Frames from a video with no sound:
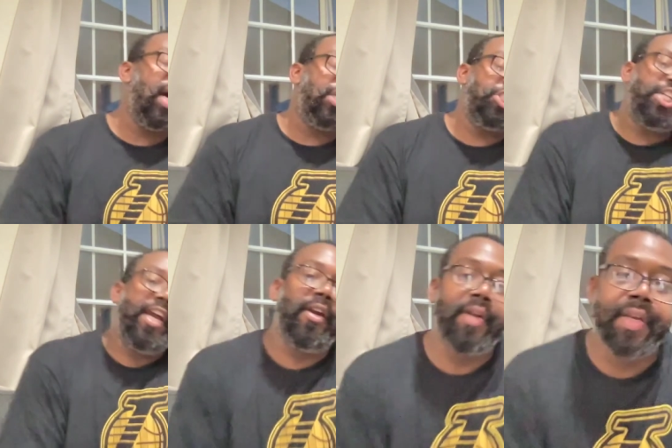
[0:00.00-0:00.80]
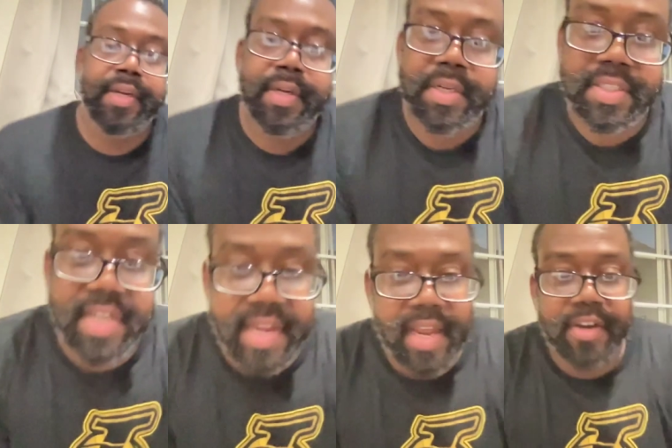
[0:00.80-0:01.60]
shared
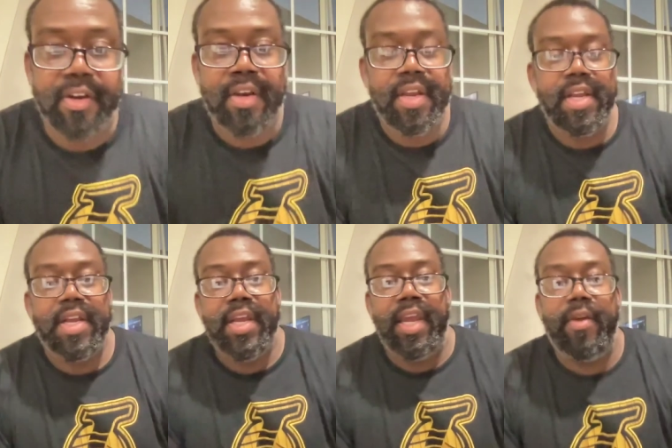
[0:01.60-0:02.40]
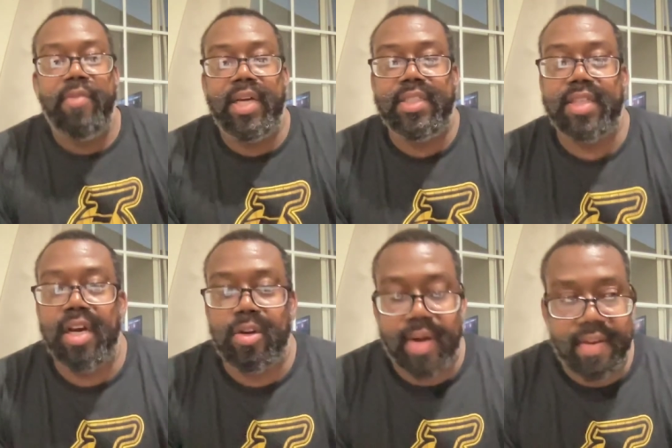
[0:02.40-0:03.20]
together. It was
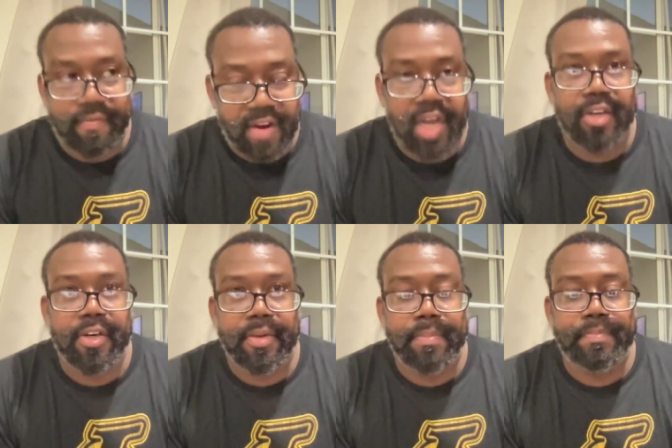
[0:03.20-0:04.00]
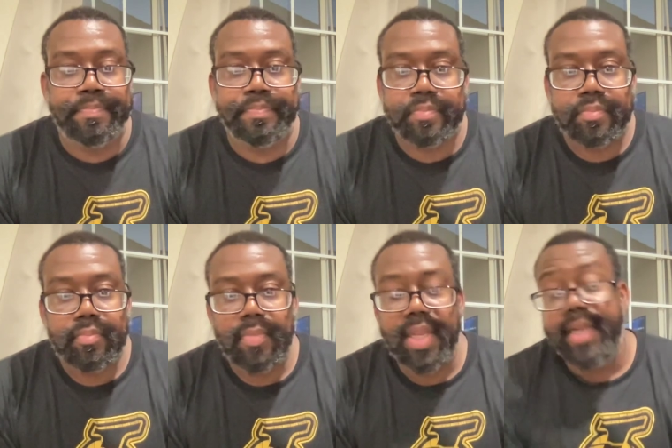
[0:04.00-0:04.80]
a great father
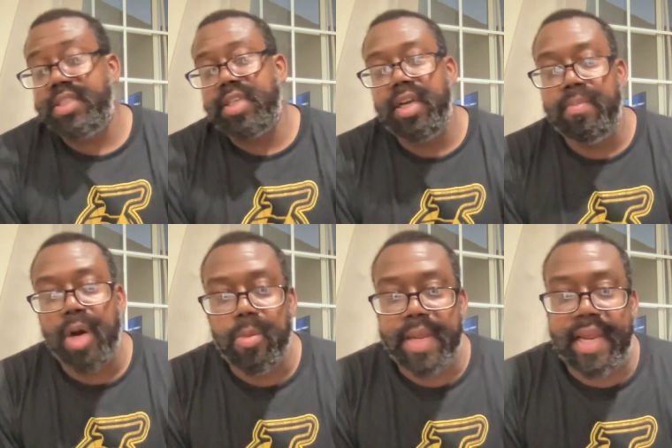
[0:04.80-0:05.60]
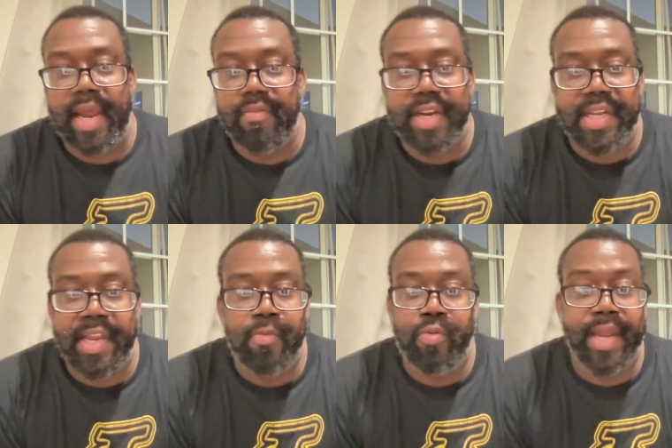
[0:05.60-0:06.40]
and son moment.
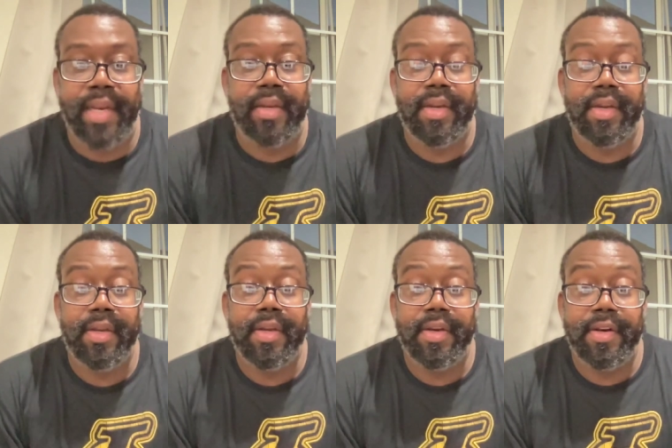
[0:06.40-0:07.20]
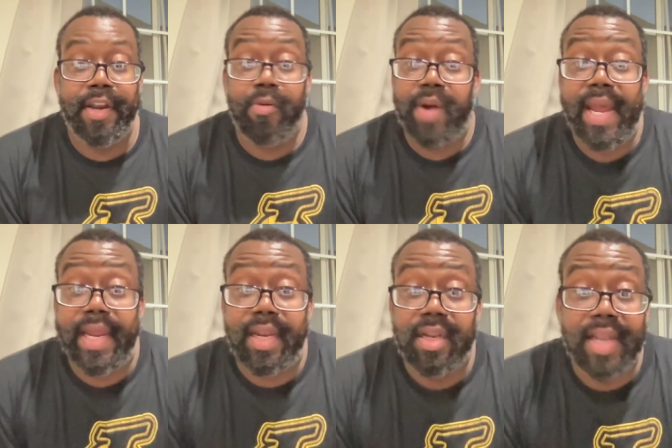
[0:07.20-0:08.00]
Everything went their
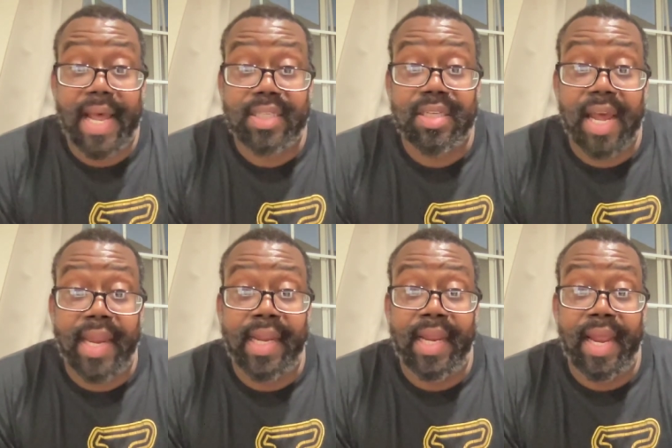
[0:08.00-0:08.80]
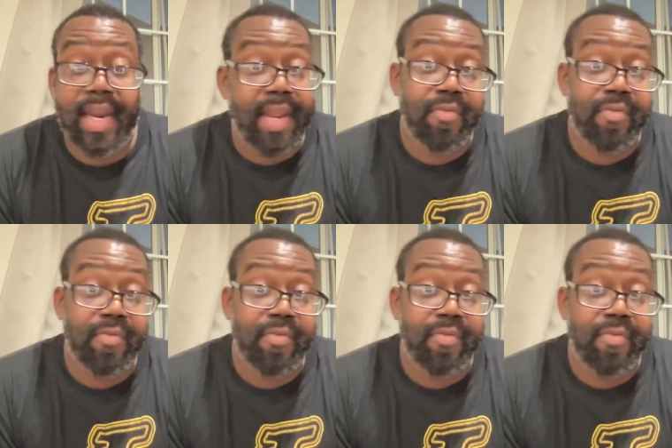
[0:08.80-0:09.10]
way last night and they